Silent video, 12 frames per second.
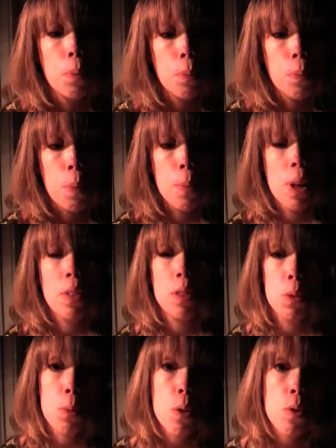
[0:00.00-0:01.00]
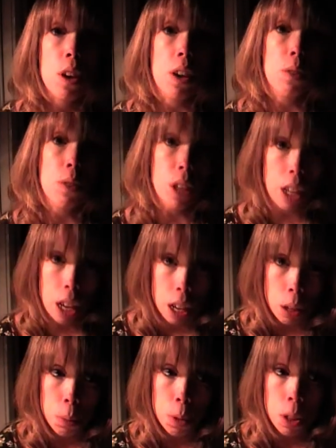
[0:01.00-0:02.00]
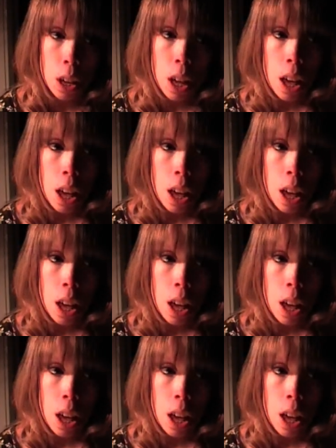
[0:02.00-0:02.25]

my pelvis moving really helps